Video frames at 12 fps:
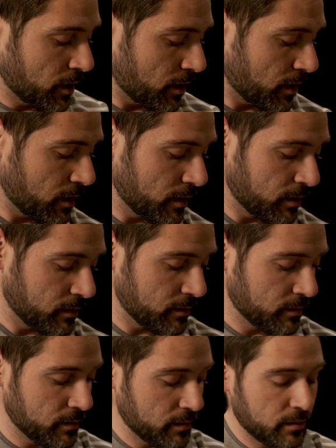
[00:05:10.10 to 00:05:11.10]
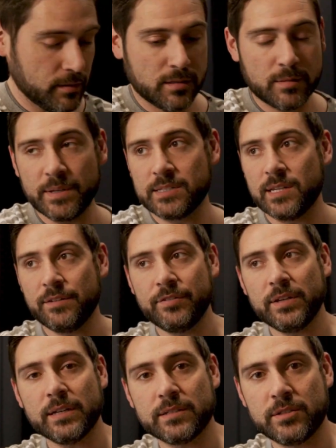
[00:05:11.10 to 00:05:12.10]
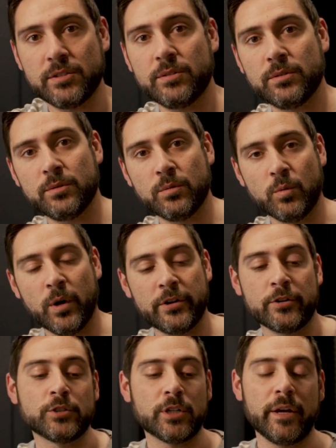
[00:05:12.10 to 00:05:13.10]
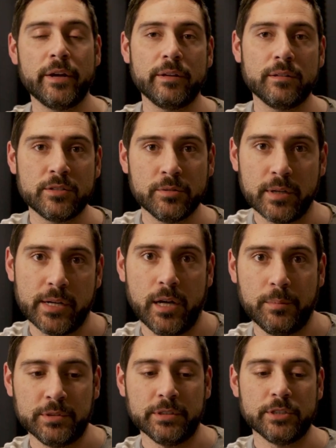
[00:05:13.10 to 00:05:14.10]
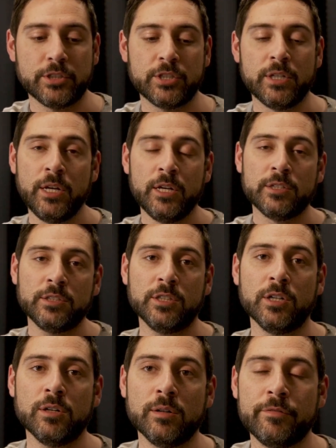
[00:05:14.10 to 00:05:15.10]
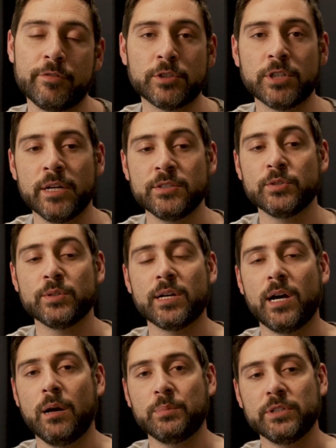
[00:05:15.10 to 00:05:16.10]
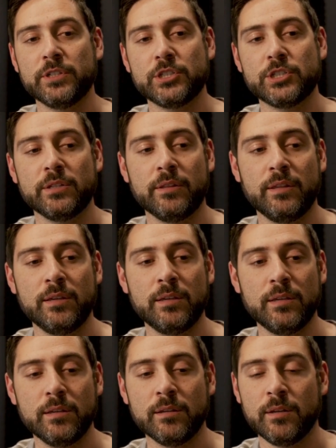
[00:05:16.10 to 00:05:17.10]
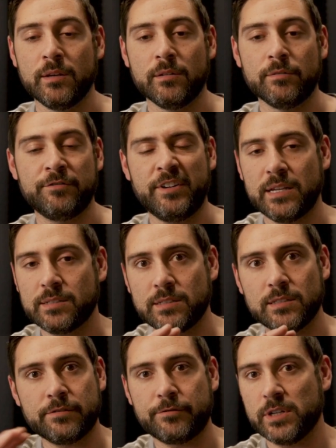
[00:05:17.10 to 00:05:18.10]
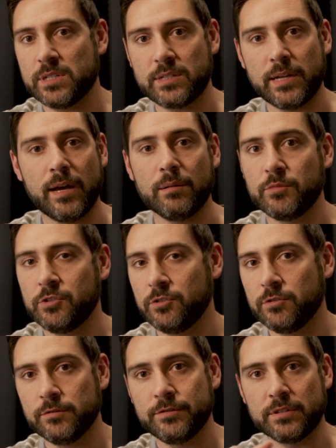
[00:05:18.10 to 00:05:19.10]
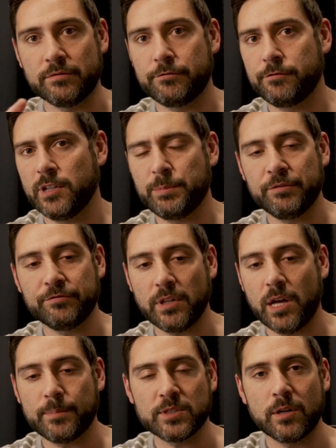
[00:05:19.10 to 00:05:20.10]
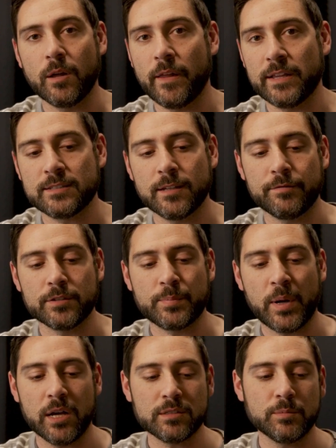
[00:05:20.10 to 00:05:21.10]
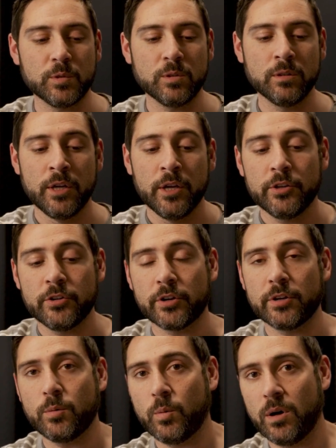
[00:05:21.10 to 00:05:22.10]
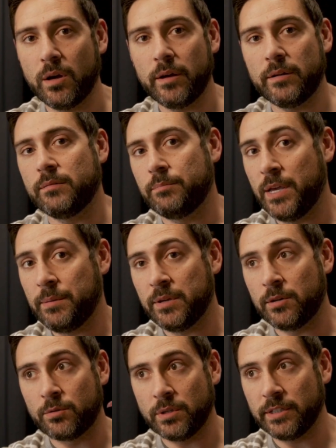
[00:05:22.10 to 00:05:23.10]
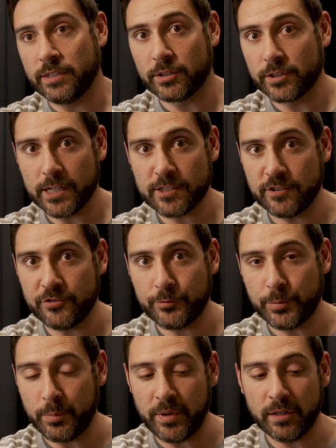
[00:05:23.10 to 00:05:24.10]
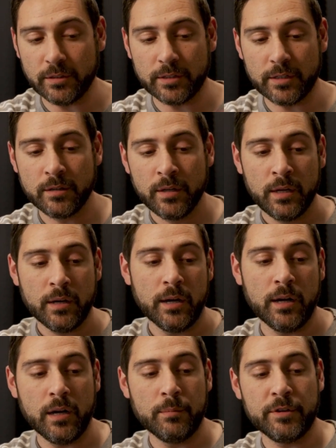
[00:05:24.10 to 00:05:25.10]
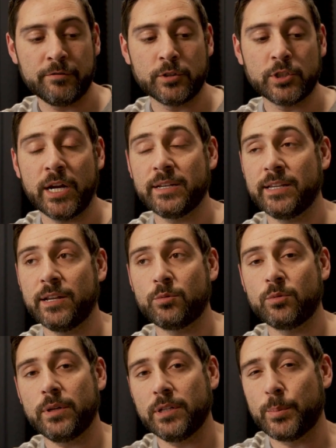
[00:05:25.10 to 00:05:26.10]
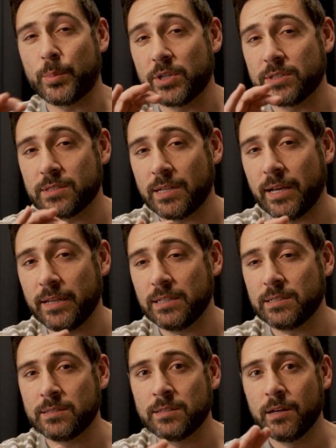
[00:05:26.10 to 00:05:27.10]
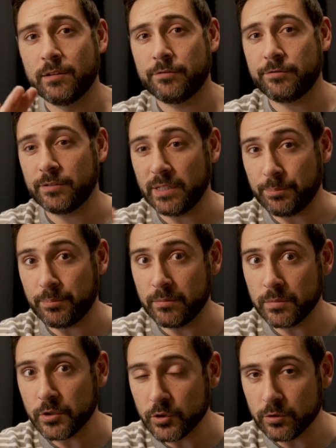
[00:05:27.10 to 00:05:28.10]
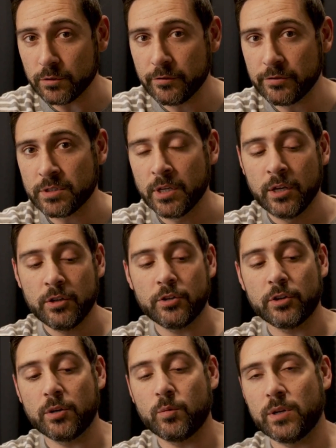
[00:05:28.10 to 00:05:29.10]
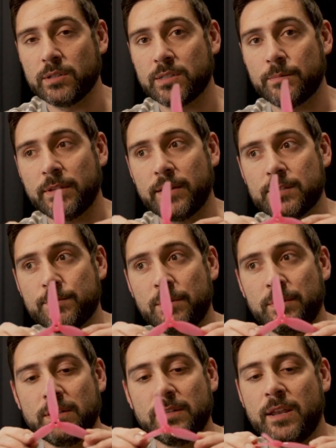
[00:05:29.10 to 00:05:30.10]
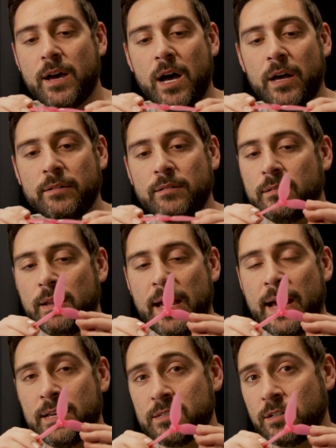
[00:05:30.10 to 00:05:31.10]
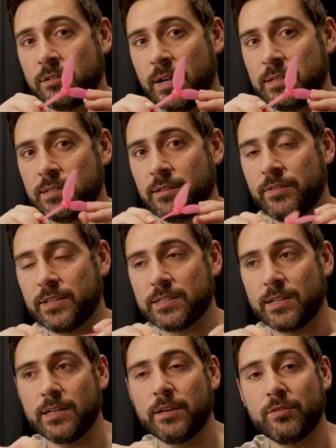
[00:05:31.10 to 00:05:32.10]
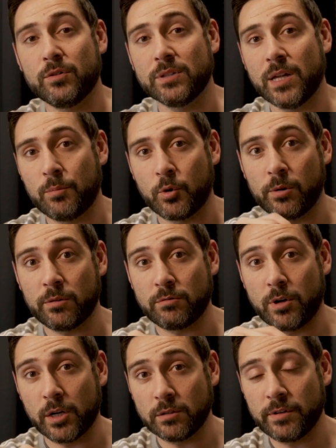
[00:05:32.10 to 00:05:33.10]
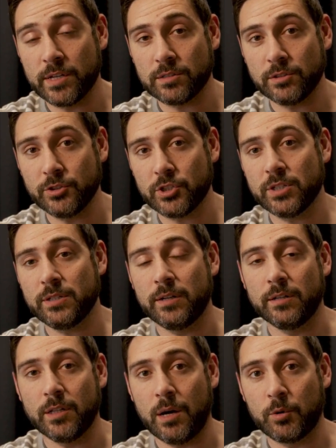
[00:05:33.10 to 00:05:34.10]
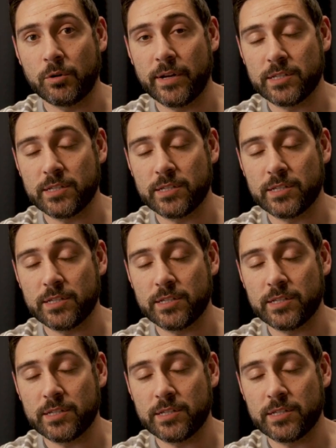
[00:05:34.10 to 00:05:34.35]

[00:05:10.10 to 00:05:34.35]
are specific to what you're trying to accomplish. So if you're trying to accomplish the fastest freestyle moves and flippy flops and all that stuff as possible, you're going to want maybe a really aggressive propeller. If you're trying to get really precise flip moves, you're going to want something that's maybe not as aggressive, that's going to give you a lot more throttle resolution and a lot more